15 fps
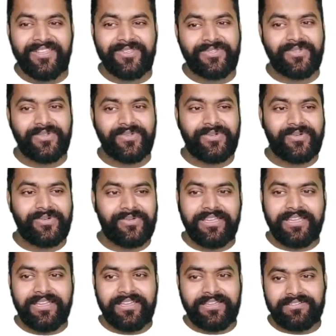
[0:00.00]
so
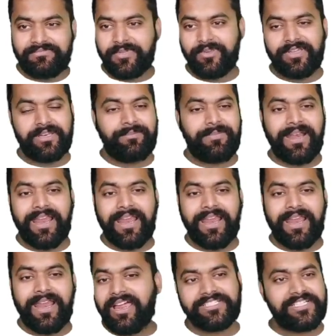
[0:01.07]
you can plan
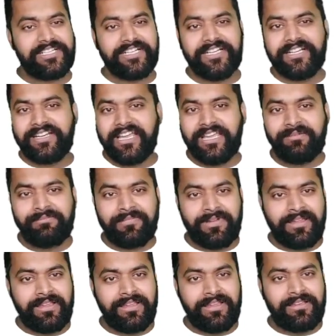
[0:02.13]
your study time
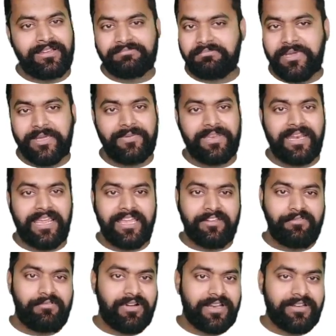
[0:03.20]
uh, maybe like
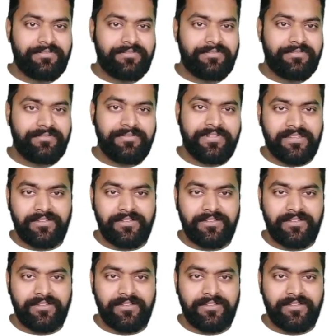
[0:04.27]
one week